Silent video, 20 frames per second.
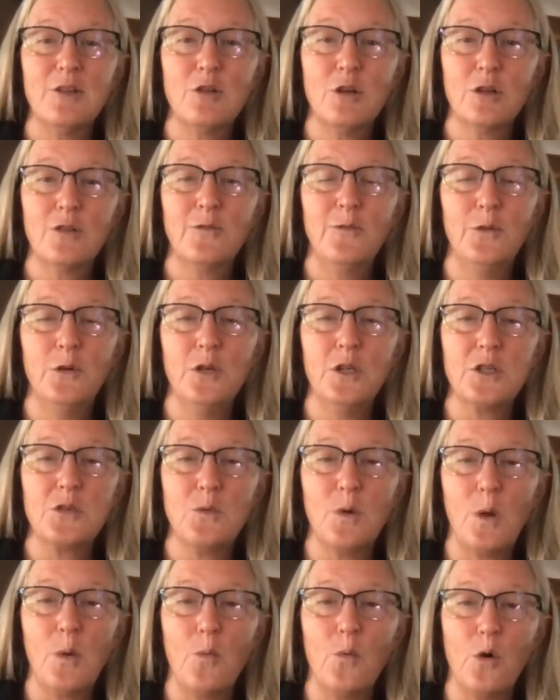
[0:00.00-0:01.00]
cooked food
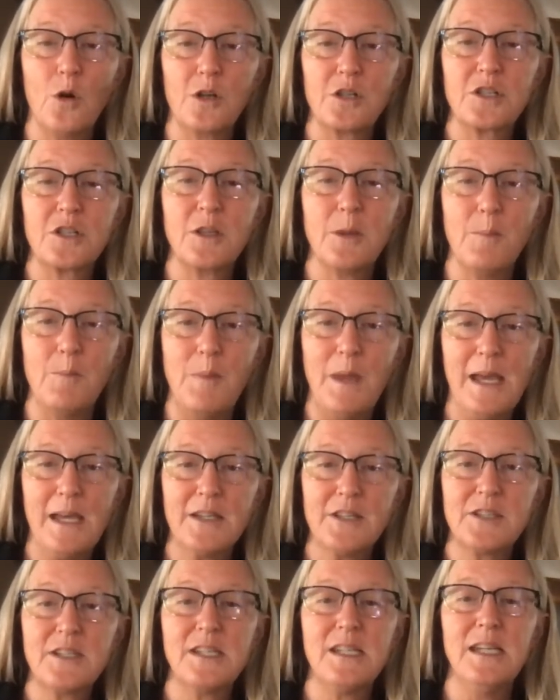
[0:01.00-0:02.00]
is what works the
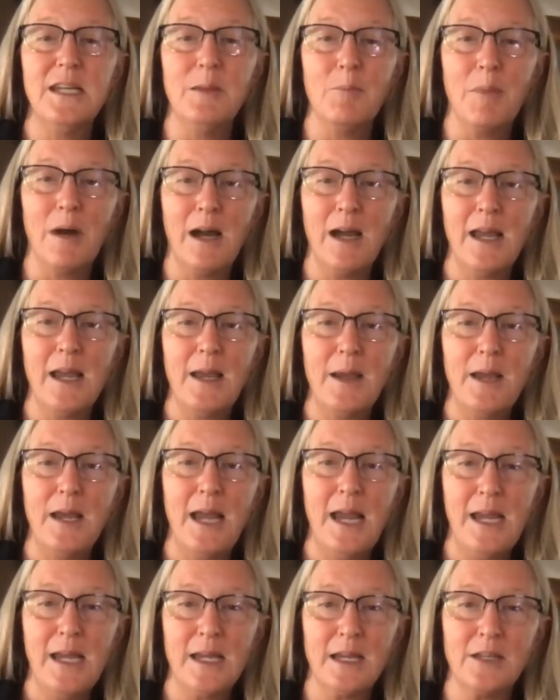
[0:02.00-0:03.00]
best in my
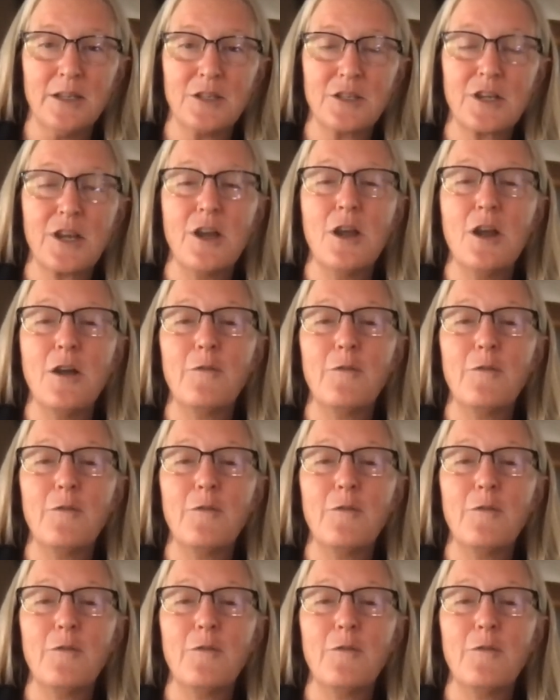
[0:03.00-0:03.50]
hands